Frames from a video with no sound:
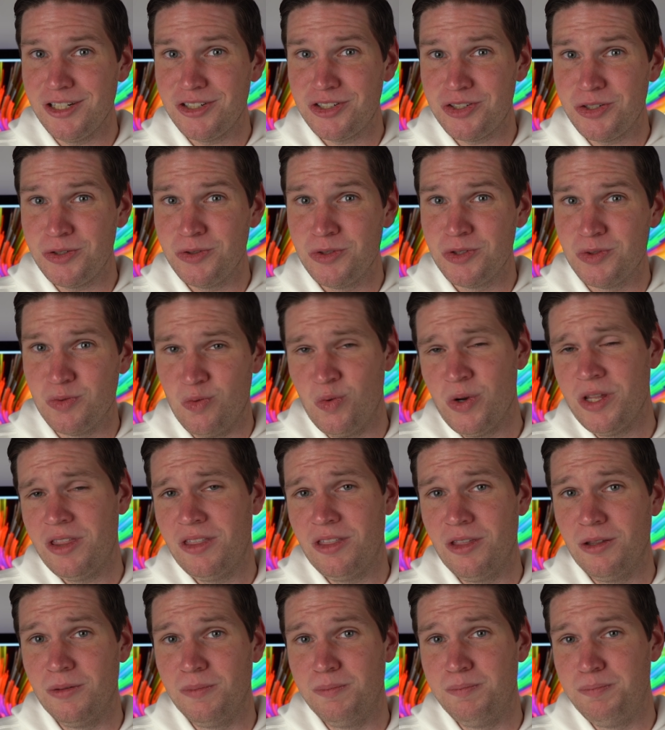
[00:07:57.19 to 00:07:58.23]
issues
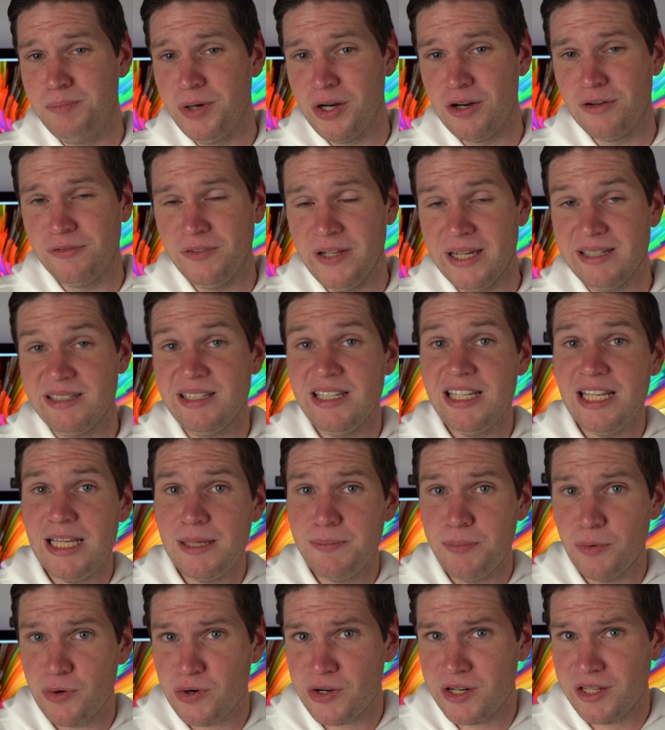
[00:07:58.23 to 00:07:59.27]
with the Butterfly
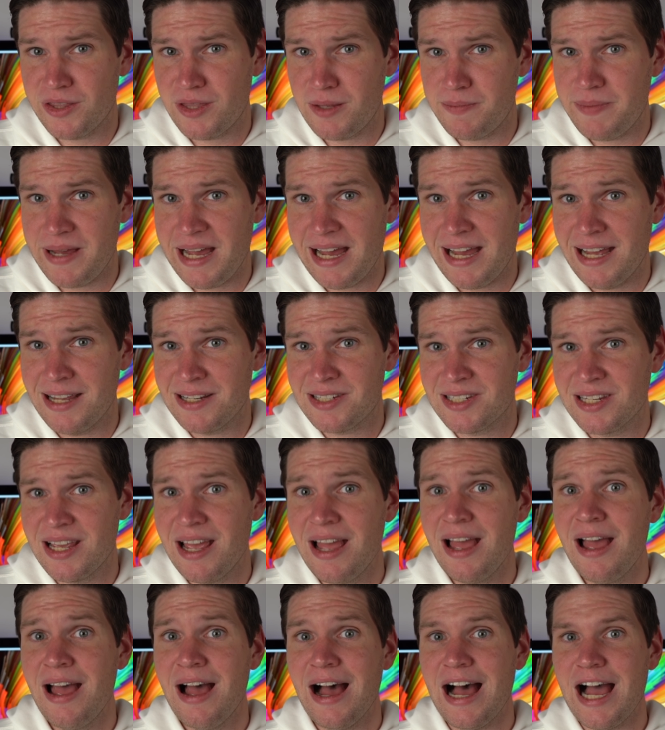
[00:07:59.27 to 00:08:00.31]
keyboard in the
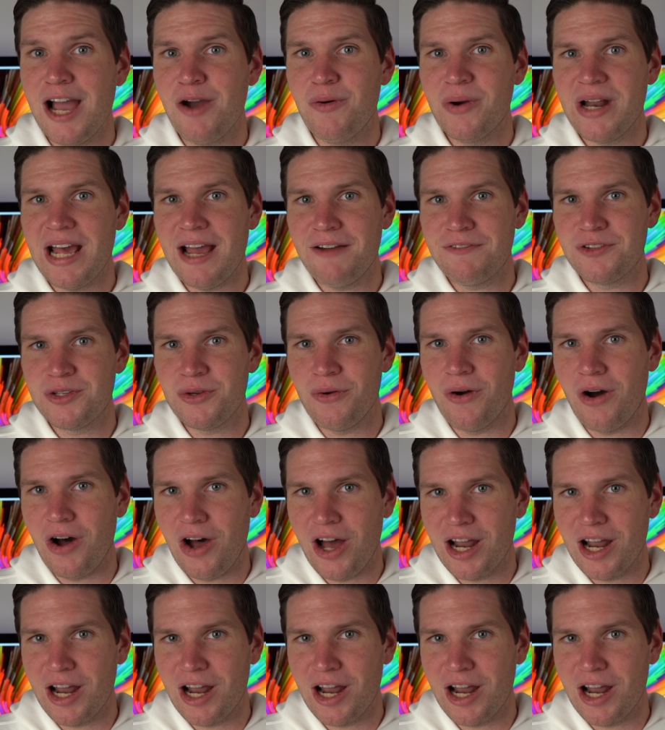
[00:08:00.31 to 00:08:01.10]
past, I would have to